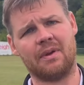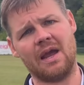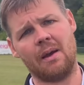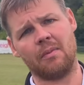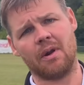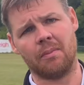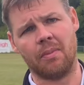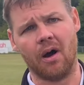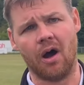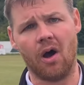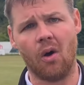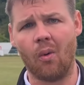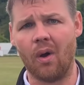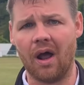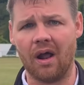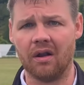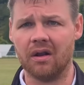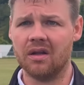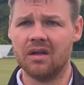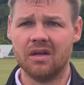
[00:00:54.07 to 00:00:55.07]
kept the ball
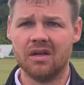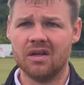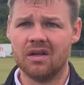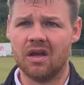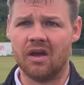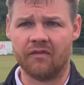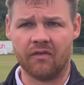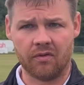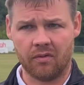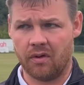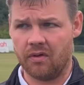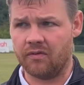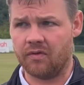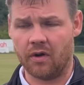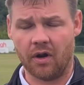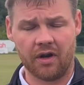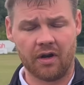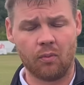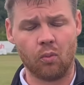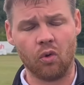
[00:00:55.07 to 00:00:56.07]
well, and
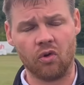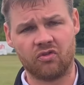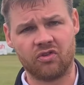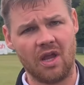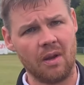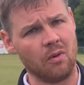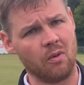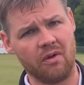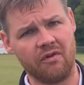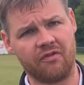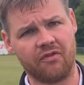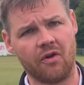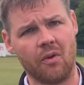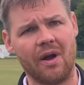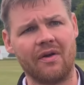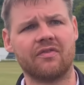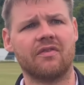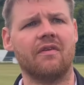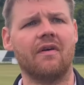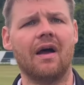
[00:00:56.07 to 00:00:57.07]
we're only one team going through
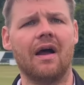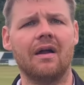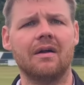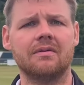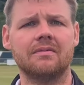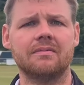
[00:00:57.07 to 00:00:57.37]
after that.